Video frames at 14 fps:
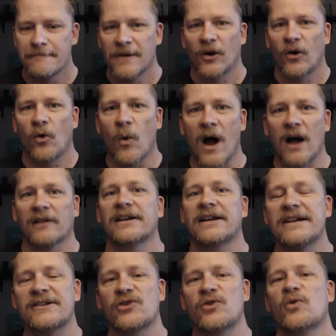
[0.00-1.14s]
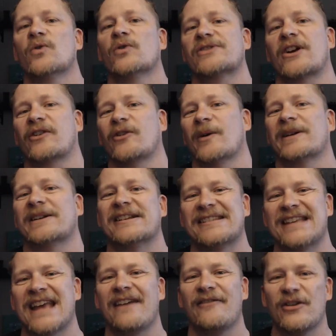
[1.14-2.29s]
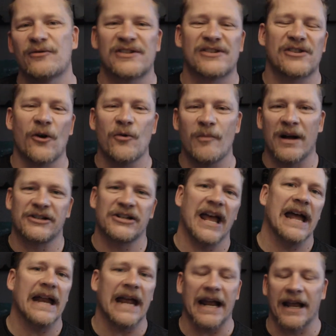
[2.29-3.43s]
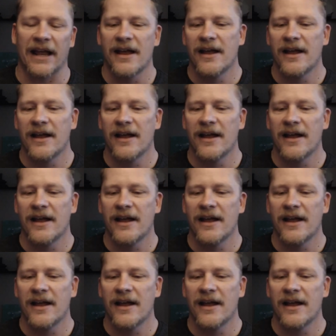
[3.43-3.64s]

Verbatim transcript: Quality tools are going to save you so much headache.